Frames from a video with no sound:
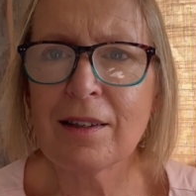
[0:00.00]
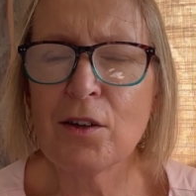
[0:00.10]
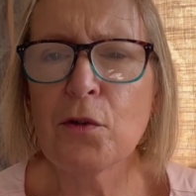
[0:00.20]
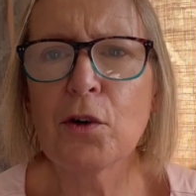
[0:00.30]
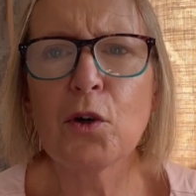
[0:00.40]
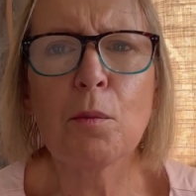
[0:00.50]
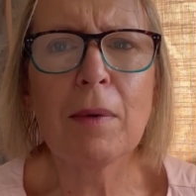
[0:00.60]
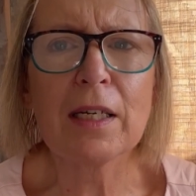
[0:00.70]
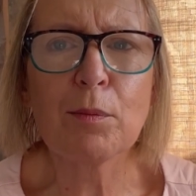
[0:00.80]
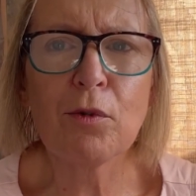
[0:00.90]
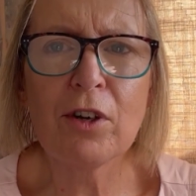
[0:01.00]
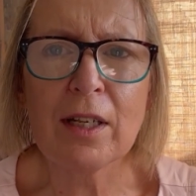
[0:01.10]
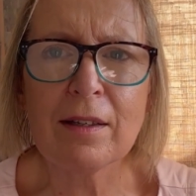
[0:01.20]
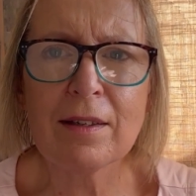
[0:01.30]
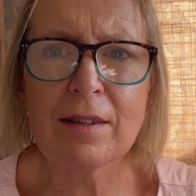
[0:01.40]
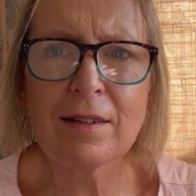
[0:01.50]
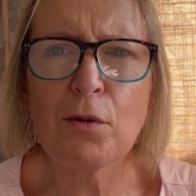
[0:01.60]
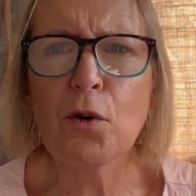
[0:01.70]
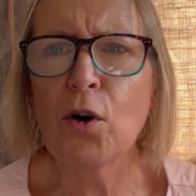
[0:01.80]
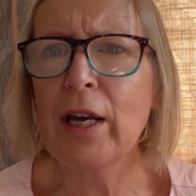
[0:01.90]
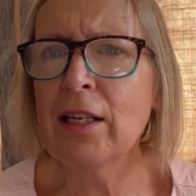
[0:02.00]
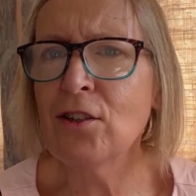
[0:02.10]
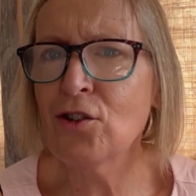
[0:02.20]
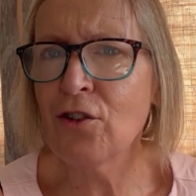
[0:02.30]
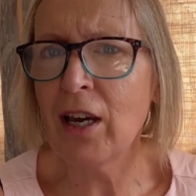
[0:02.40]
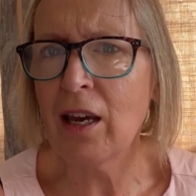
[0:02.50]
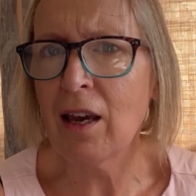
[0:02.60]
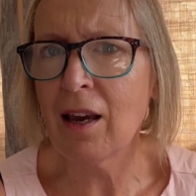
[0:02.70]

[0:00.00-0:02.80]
you've got your mad prince, you've got intrigue,